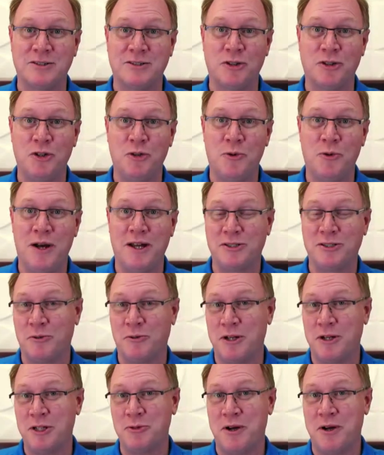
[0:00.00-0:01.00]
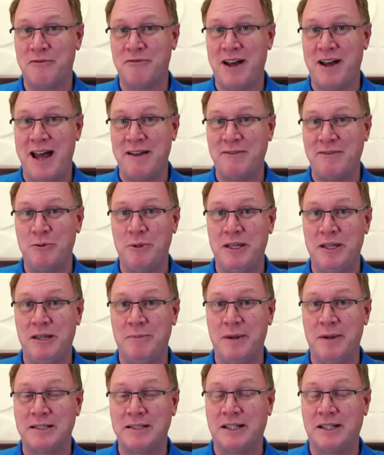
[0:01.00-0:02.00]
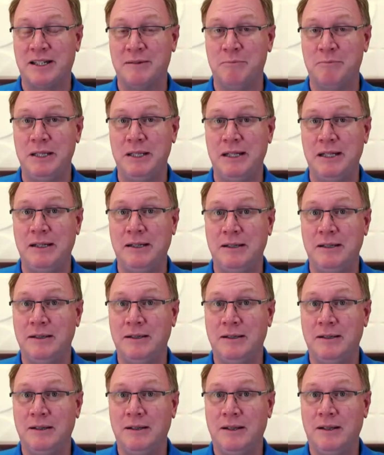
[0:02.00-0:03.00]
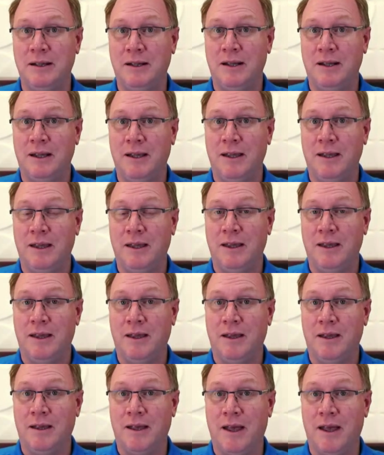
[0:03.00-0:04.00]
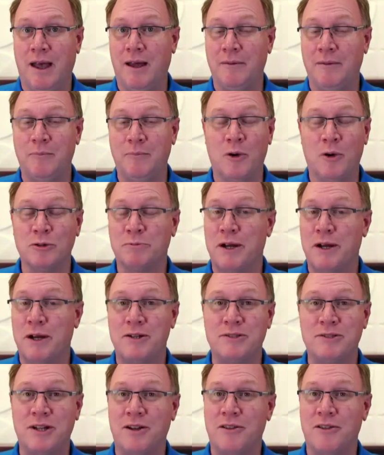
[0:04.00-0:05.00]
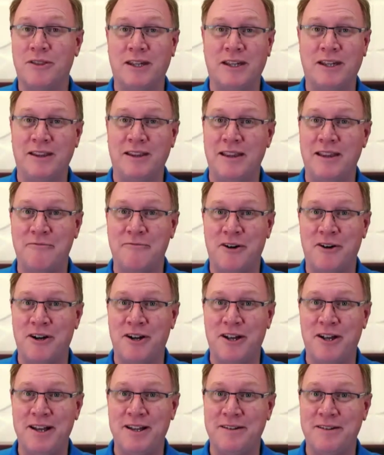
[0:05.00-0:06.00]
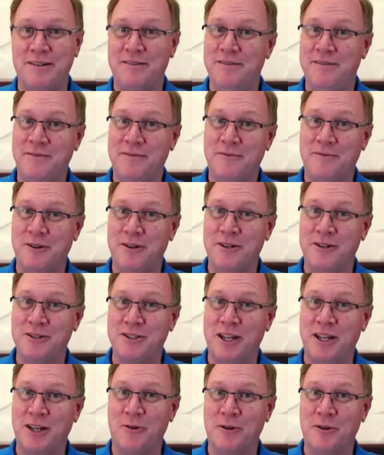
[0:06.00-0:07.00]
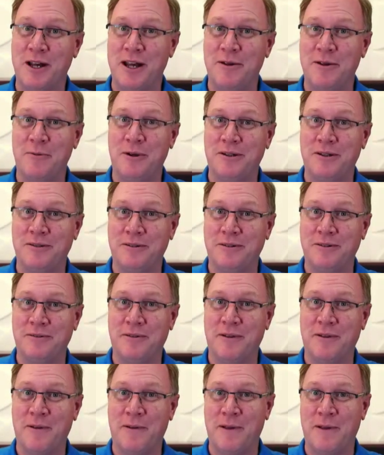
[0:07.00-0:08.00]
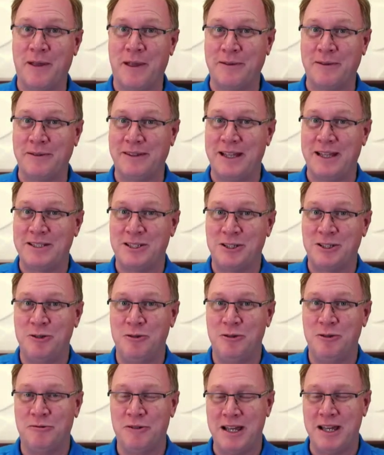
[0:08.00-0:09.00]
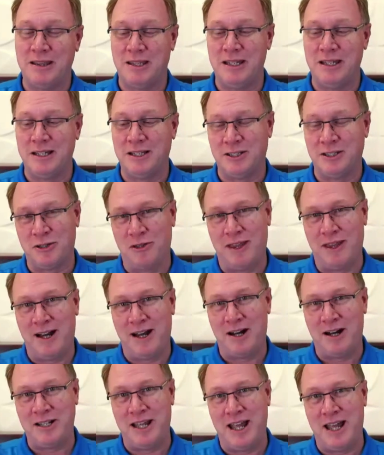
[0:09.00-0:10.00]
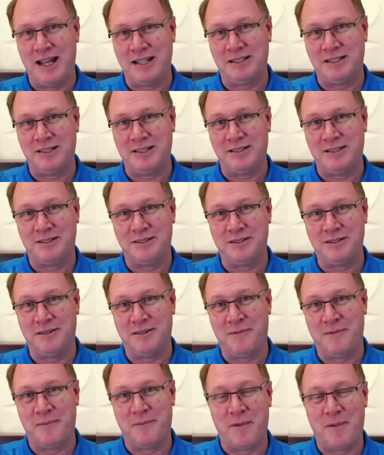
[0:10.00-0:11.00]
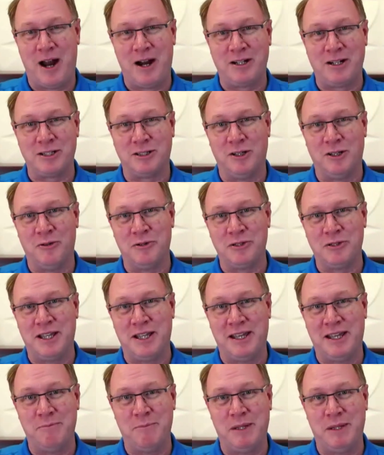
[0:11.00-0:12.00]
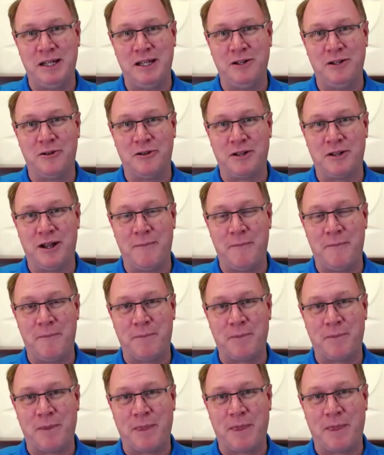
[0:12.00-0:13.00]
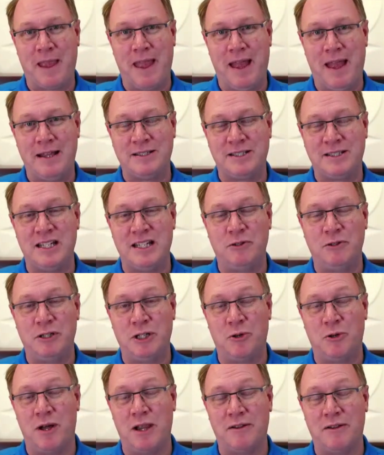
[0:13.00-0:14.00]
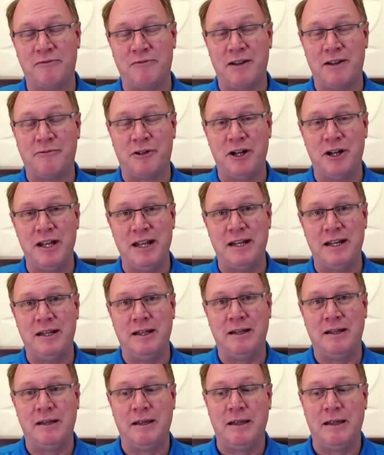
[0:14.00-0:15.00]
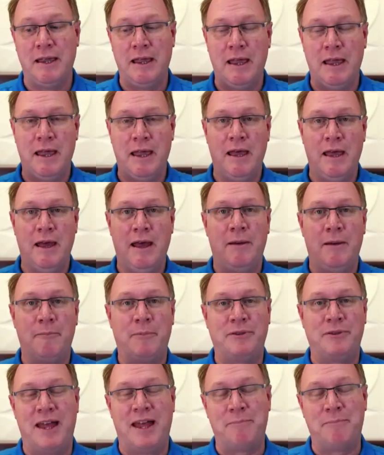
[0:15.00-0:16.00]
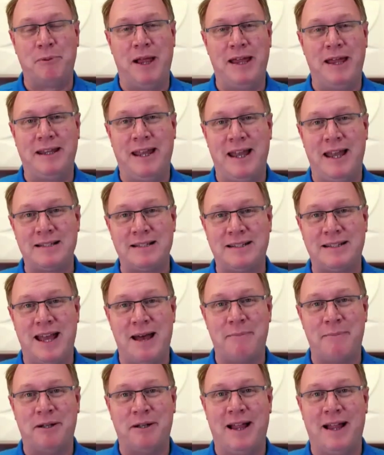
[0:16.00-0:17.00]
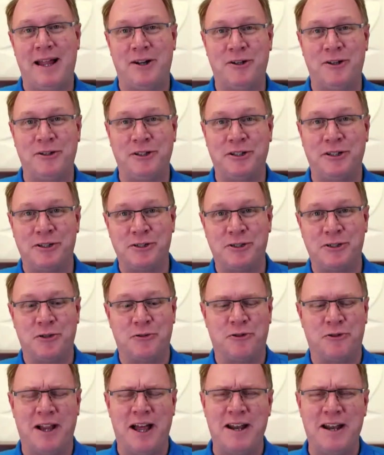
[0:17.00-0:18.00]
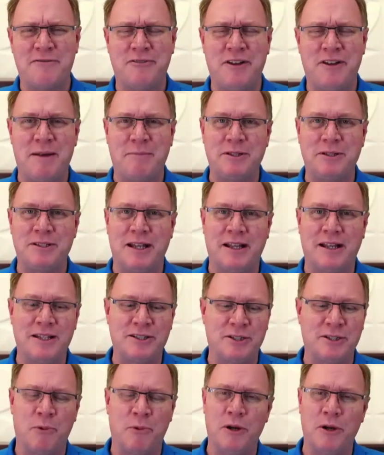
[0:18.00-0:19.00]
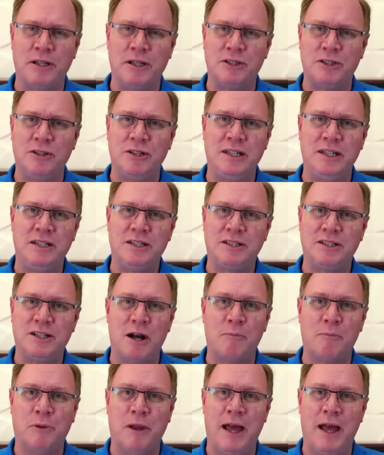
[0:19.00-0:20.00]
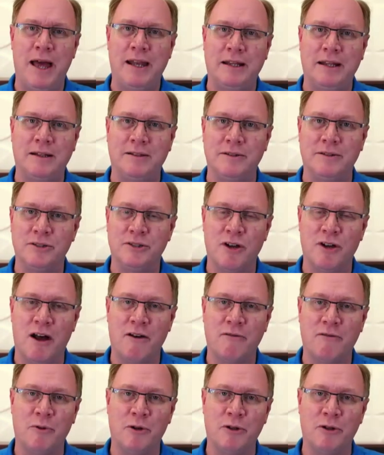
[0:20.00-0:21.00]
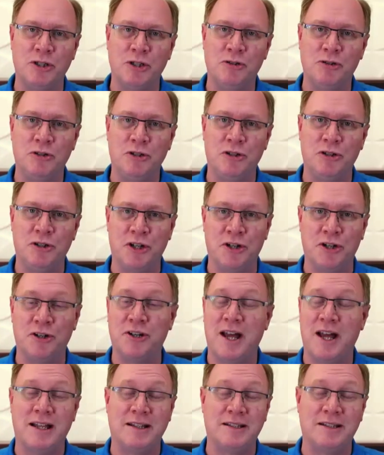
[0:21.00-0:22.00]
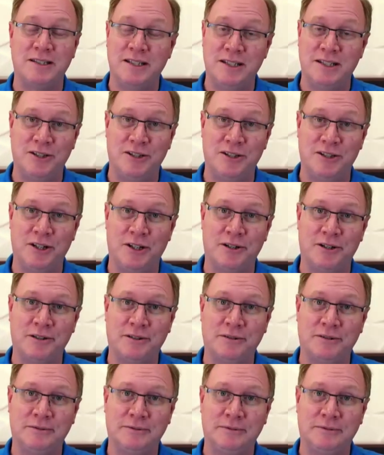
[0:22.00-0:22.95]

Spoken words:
So you want 2025 to be the best it can be. And most parents aren't thinking that far ahead, where they're saying, okay, well, let's do the right thing so that our taxes are as low as they can be, and see if we can qualify for aid. But that planning has to happen a lot earlier. So for a lot of families, I guess the point is you need to start planning sophomore, junior year, not senior year.